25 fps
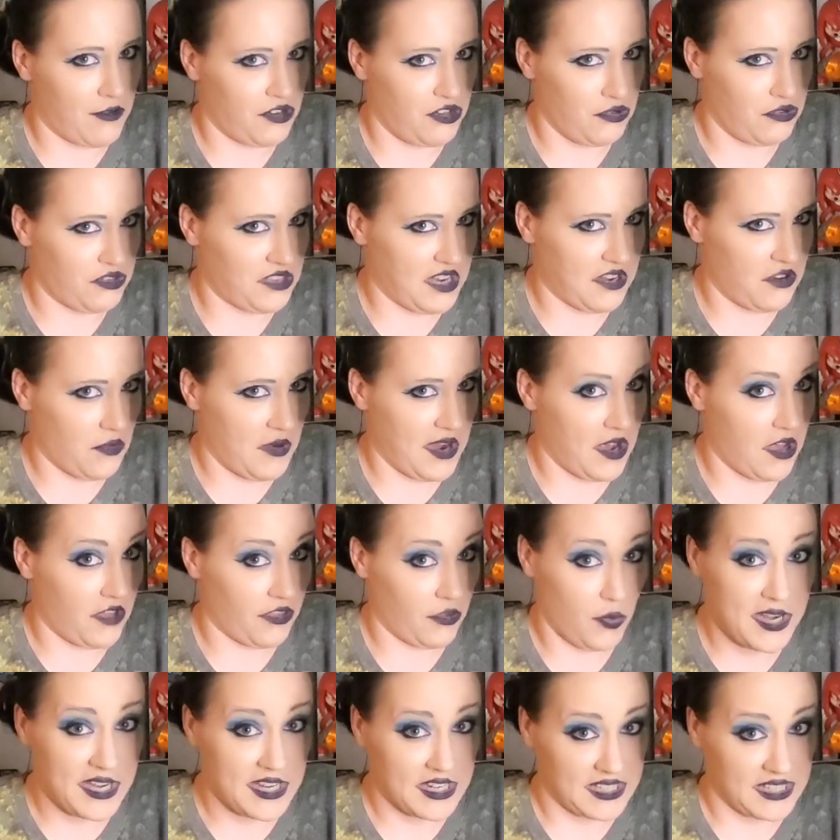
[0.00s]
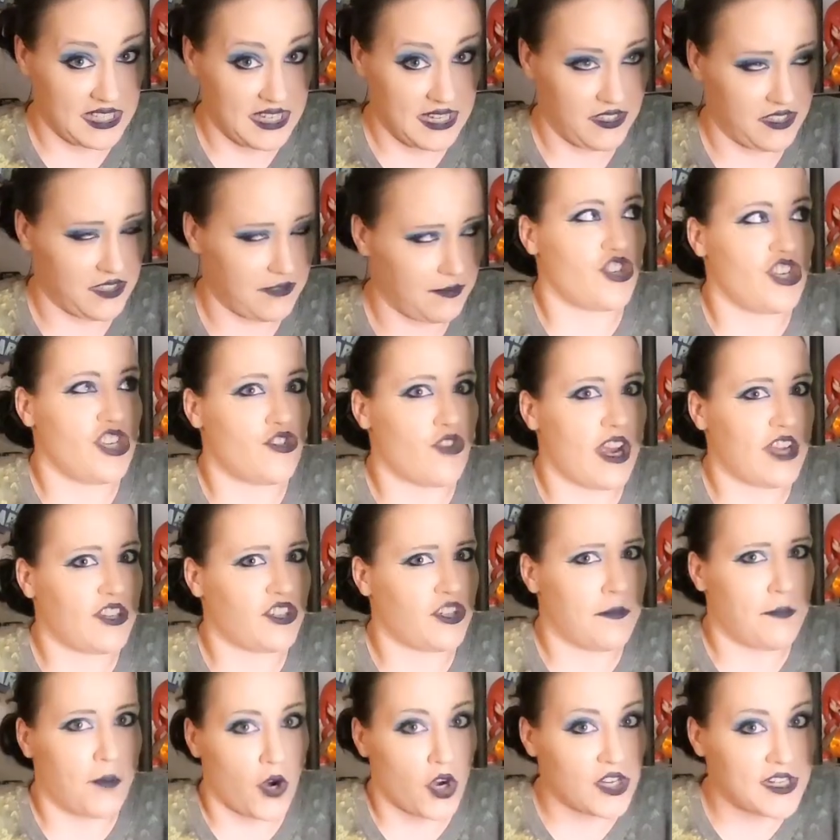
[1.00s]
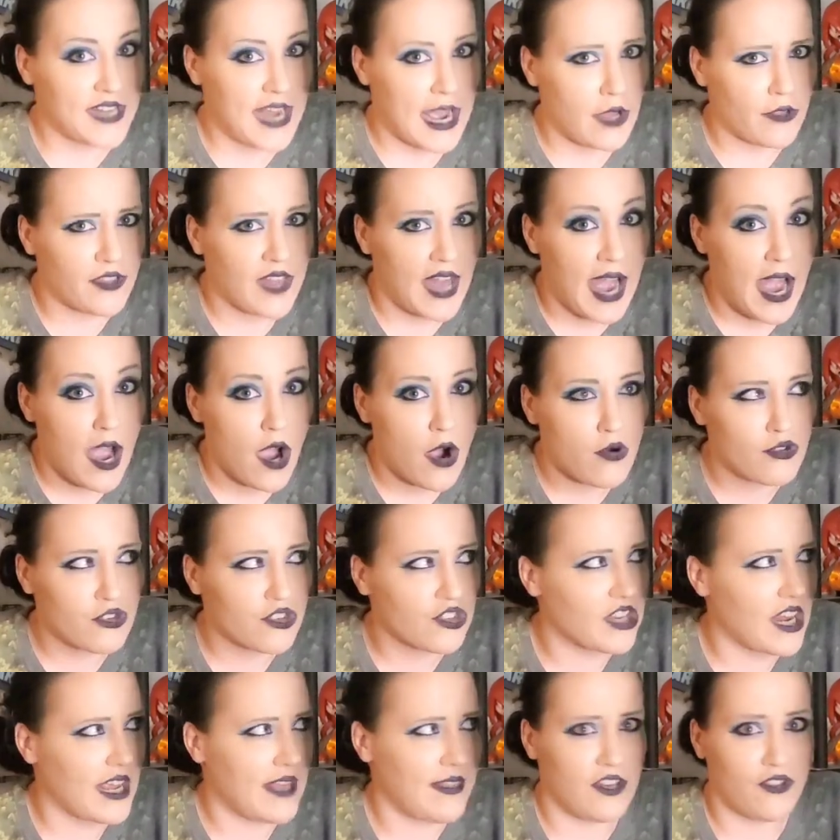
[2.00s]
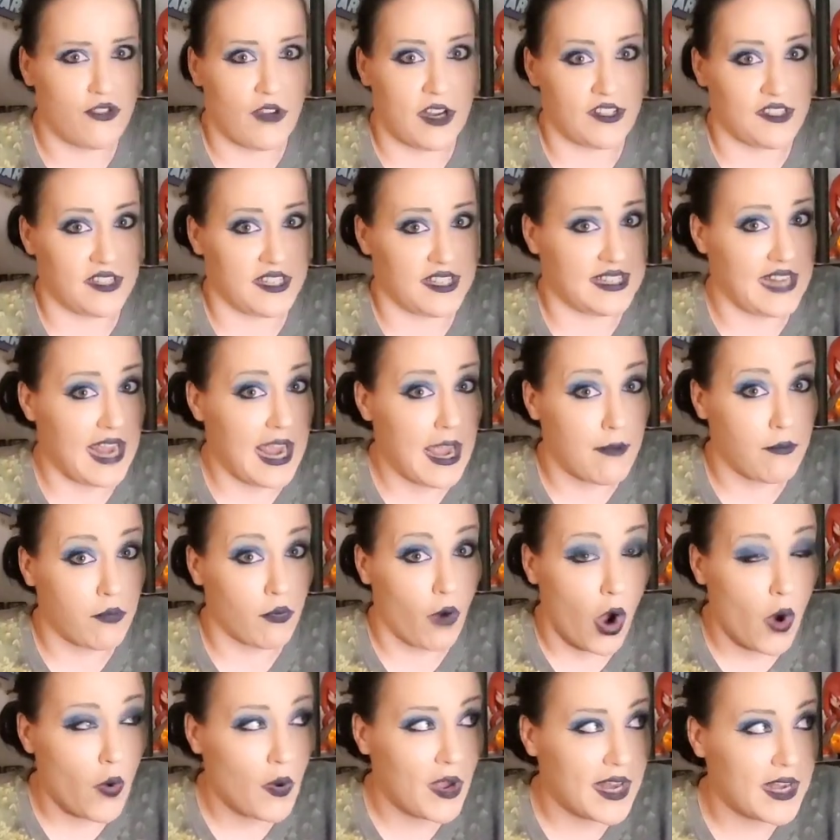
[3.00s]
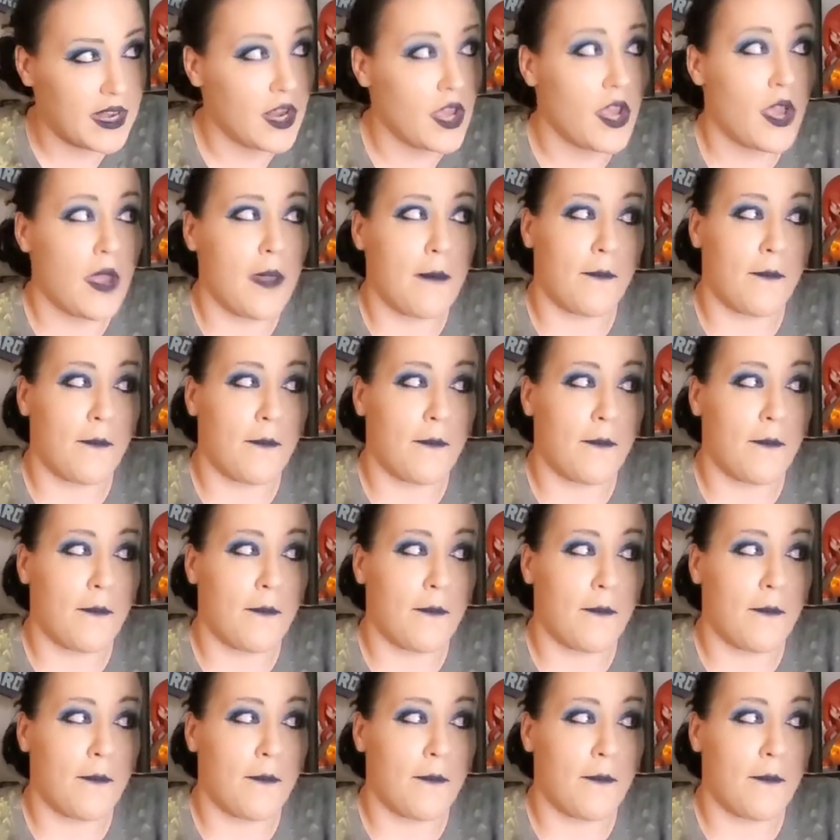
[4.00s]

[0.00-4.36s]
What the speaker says: would you send away all the witnesses? She tries to burn down the house and then tries to stab Rowan.